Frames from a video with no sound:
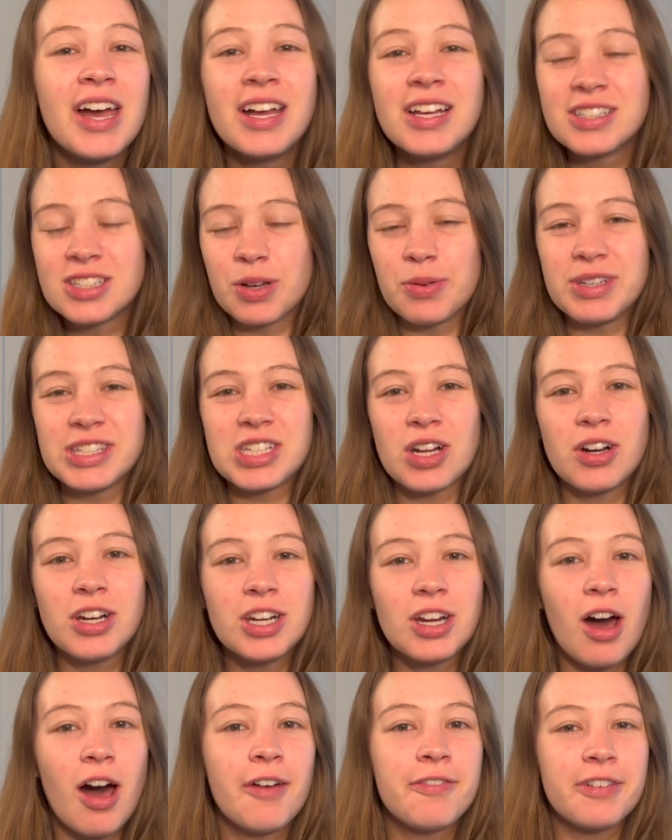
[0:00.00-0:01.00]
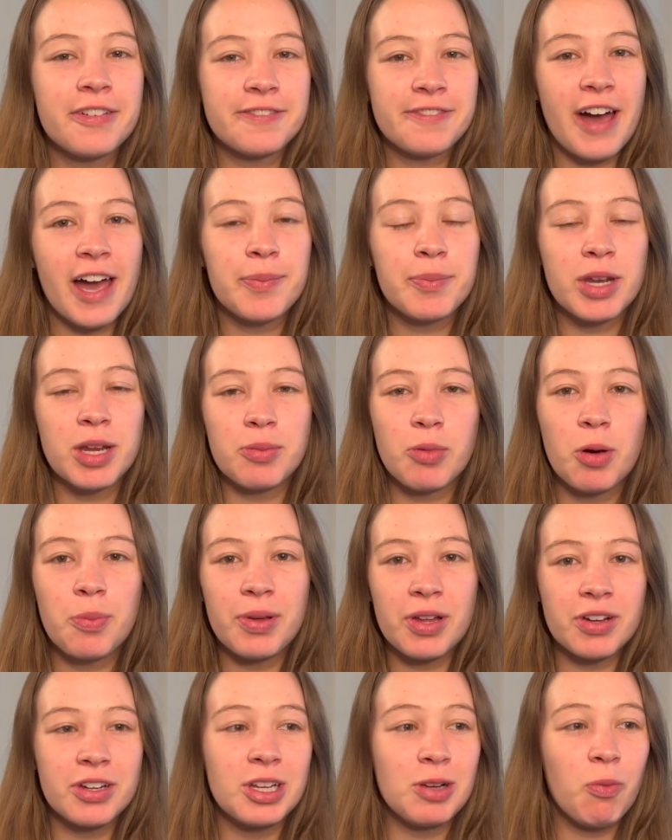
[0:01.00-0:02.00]
So we started off 5-minute
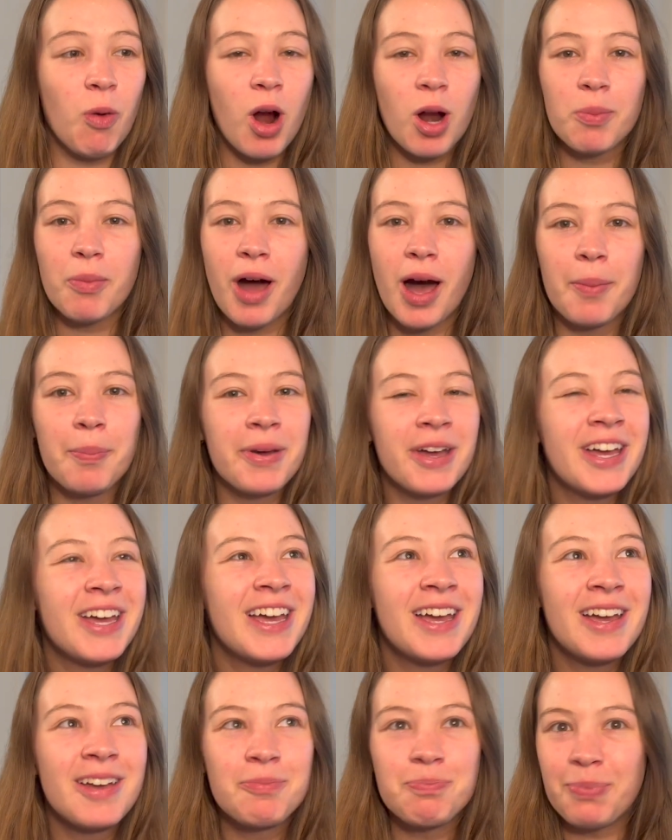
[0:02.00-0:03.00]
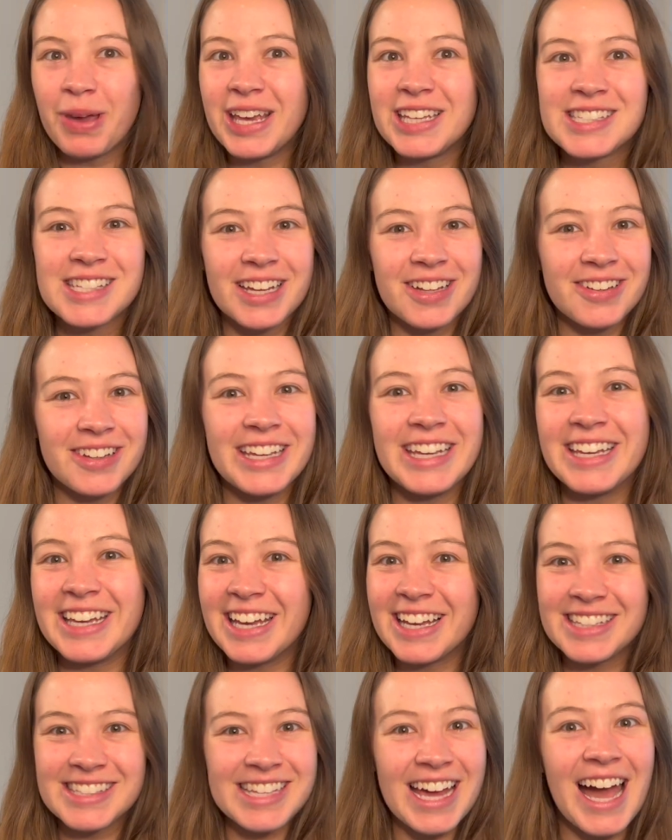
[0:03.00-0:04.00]
mobility warm-up, basically
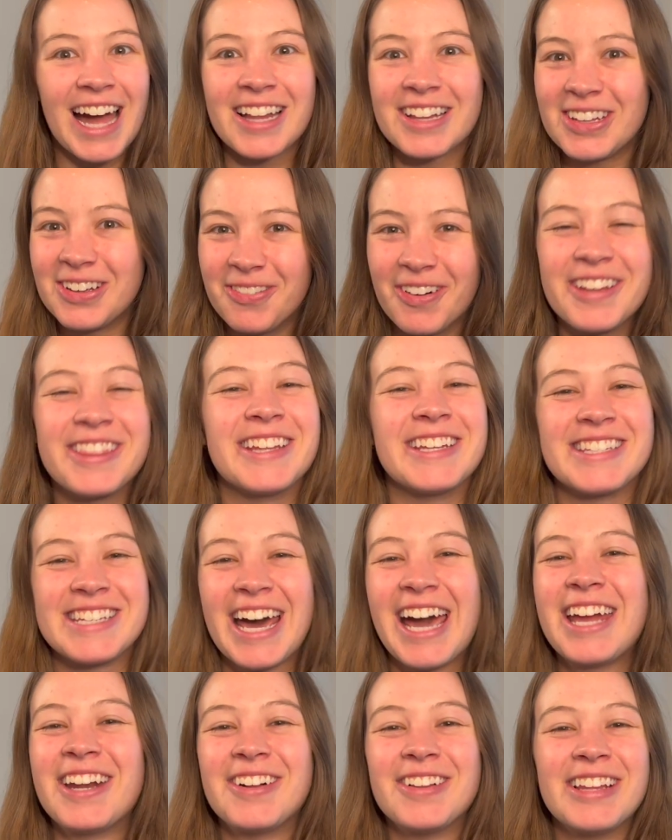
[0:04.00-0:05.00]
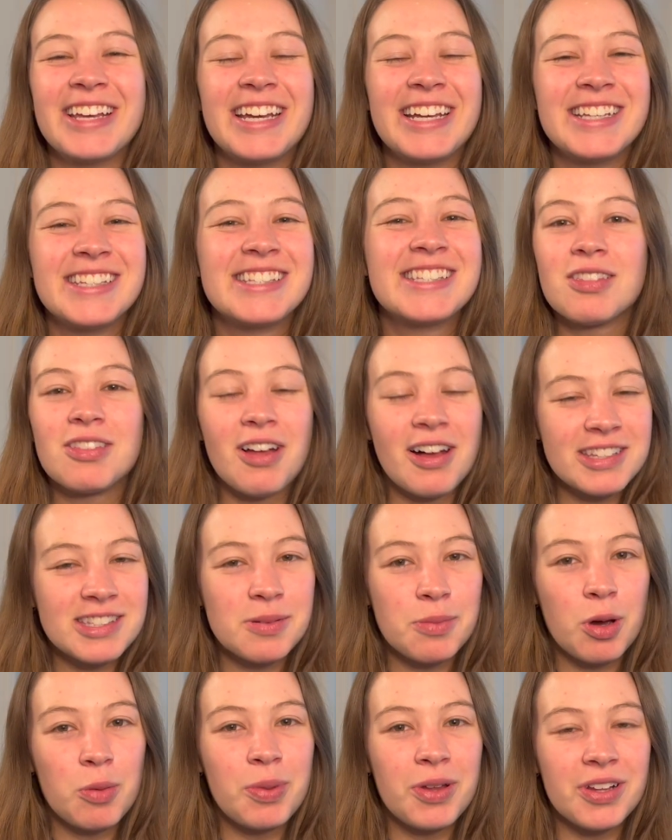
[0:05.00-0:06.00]
exactly what the title is. Lots of
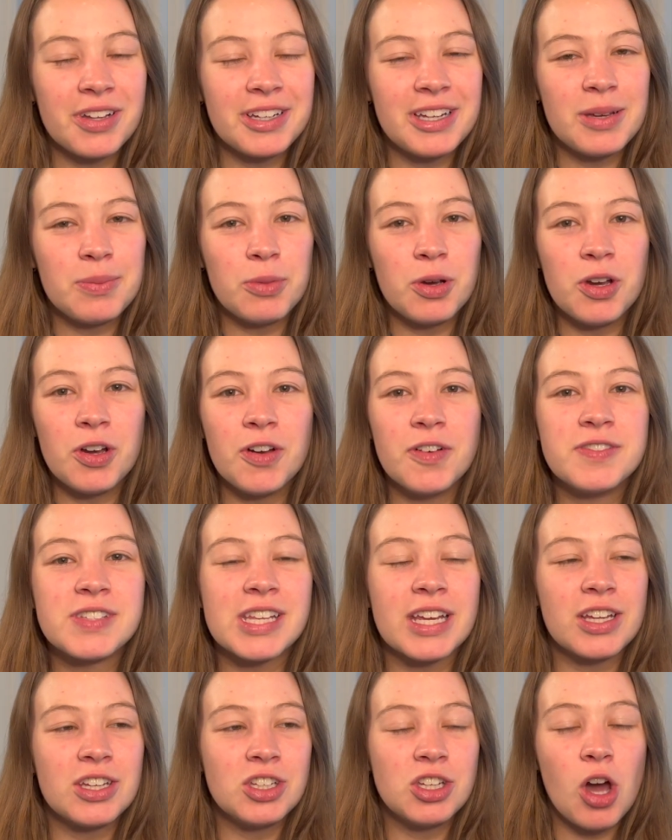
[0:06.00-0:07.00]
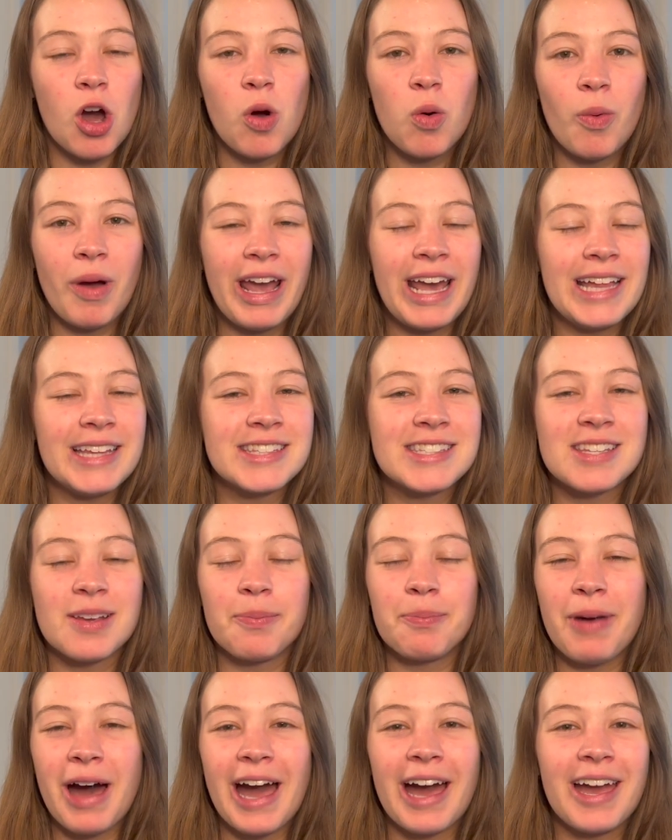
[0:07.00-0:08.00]
mobility moves, no weights,
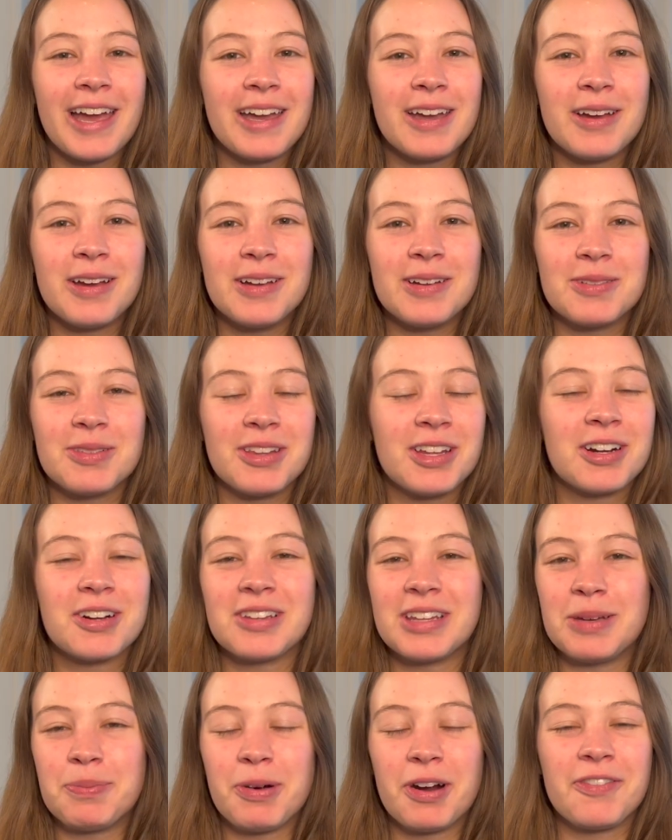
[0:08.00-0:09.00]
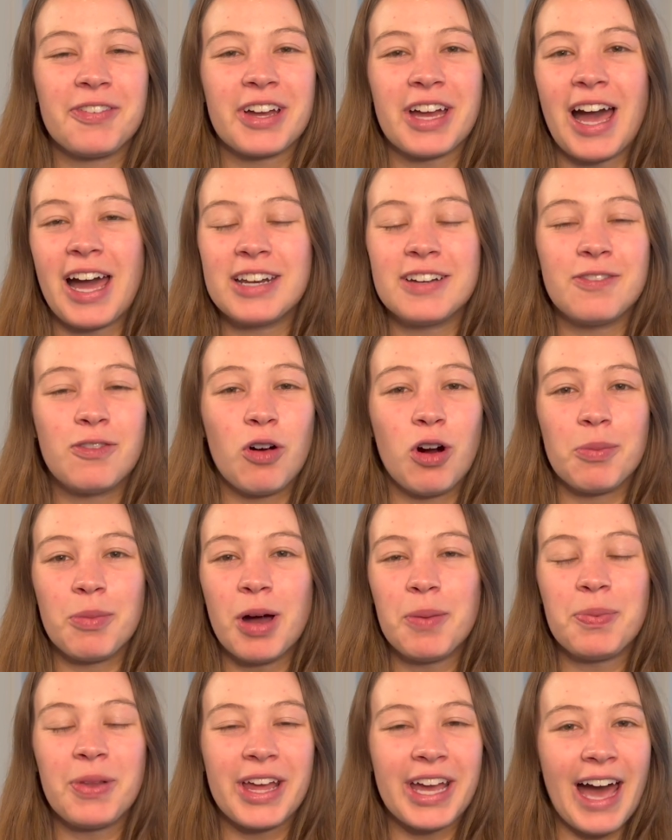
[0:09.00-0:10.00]
my literally perfect kind of
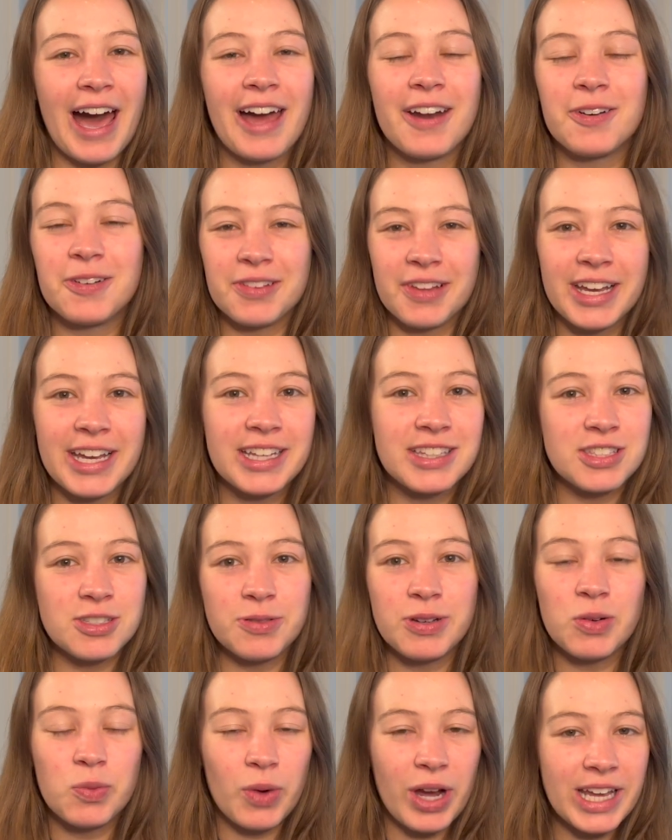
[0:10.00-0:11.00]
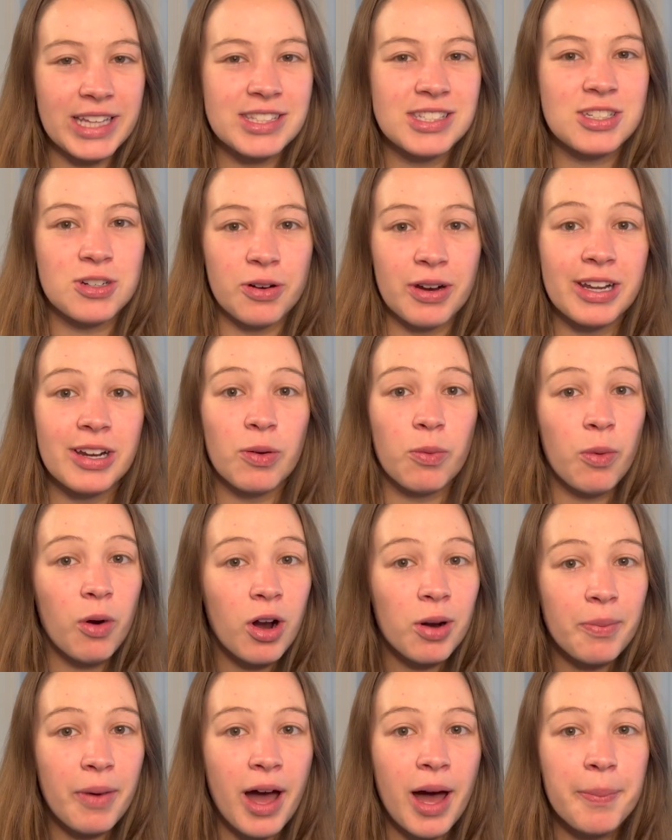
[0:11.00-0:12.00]
warm-up. Like, I don't like doing weights during a
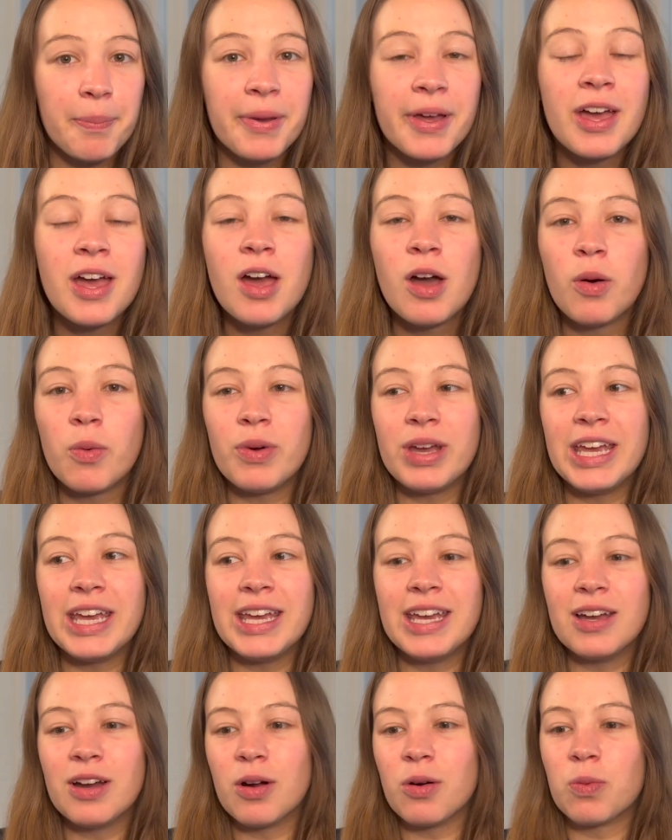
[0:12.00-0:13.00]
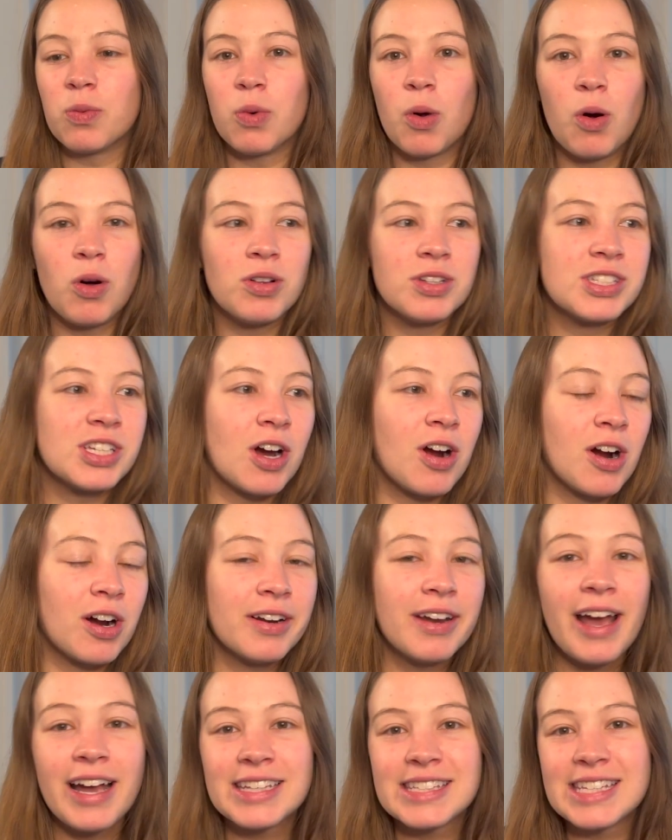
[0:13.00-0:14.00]
warm-up. We rolled our
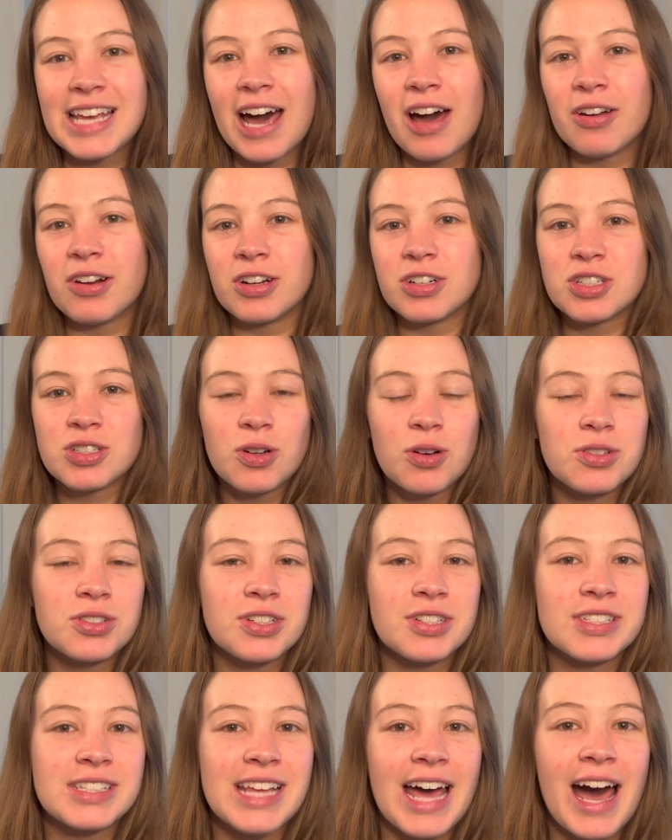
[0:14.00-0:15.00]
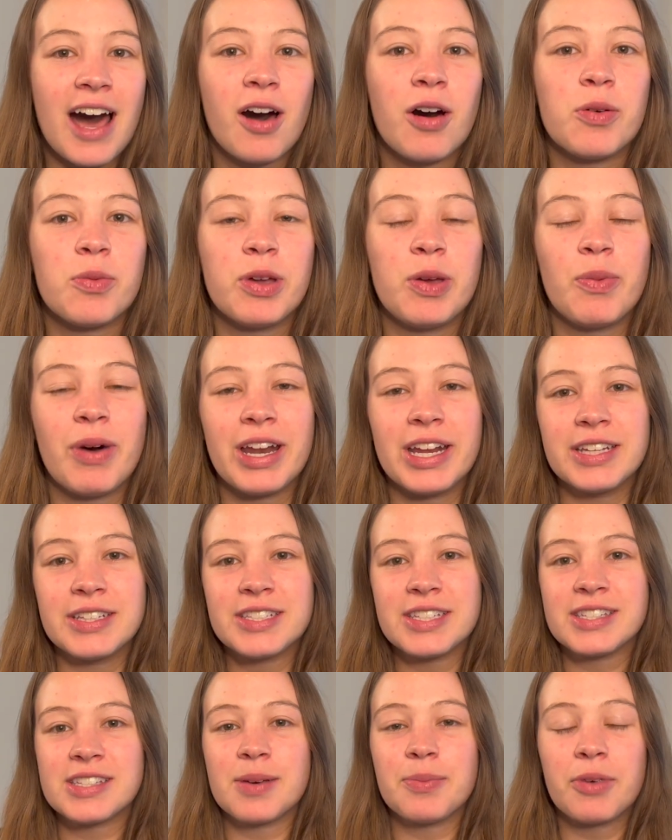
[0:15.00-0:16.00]
necks out, our shoulders out. We went
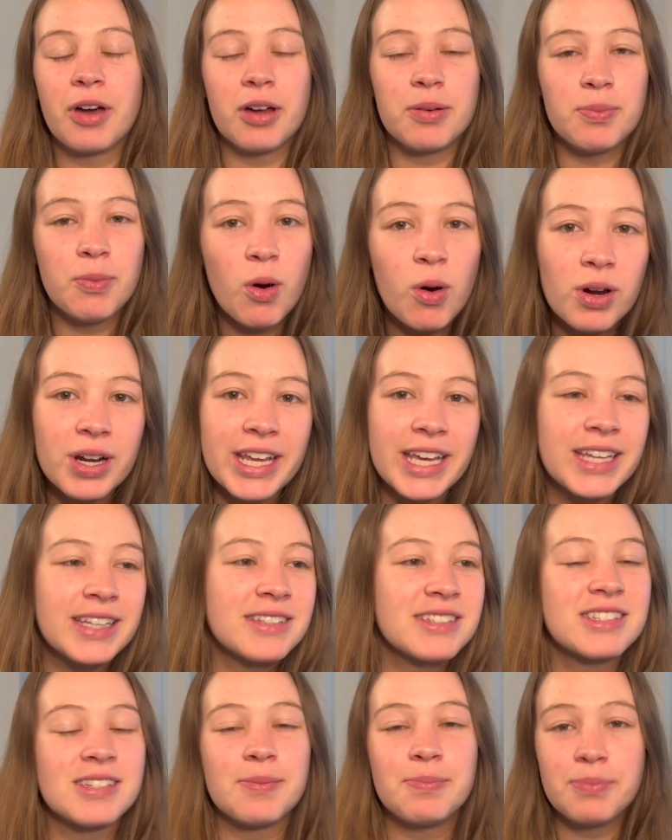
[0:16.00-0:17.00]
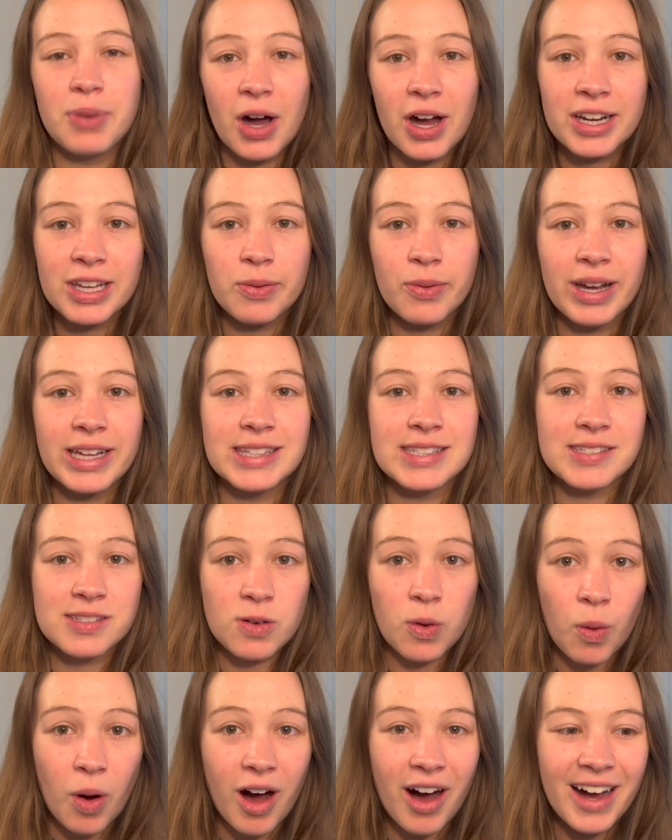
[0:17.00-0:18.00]
into some good mornings, some body weight
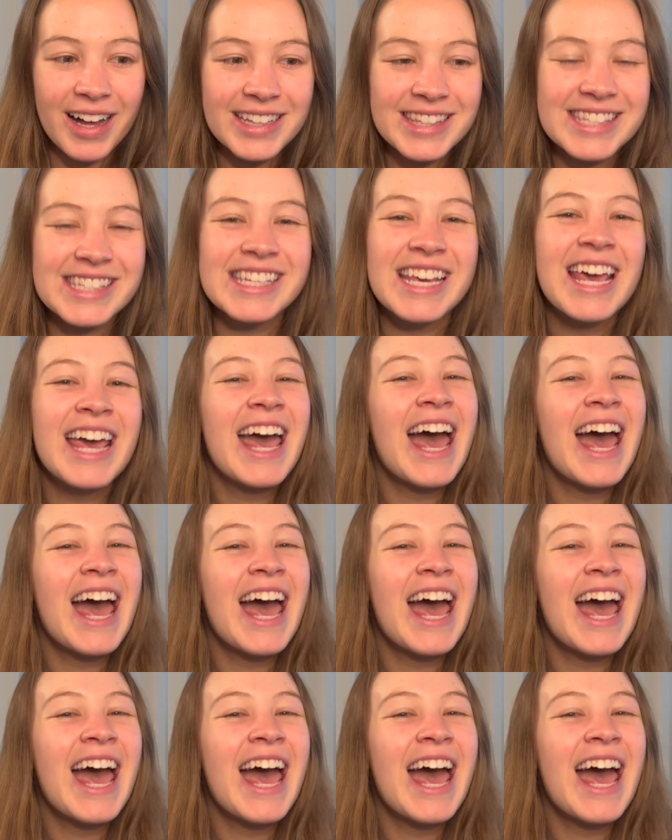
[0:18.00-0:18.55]
squats.